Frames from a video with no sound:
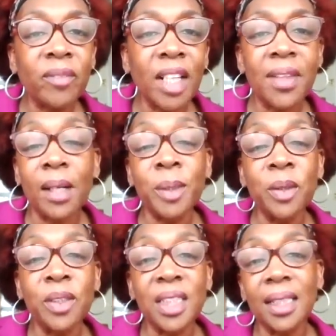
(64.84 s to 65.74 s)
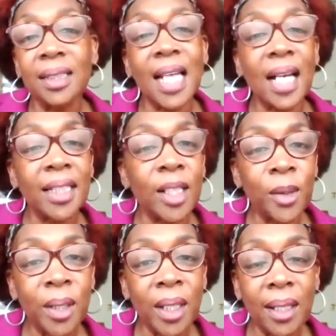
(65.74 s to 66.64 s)
therapeutic, Thai
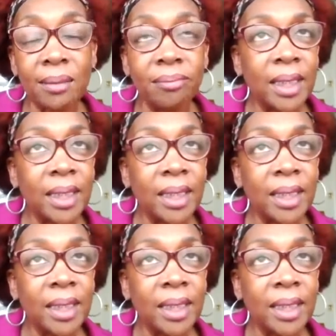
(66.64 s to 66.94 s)
yoga,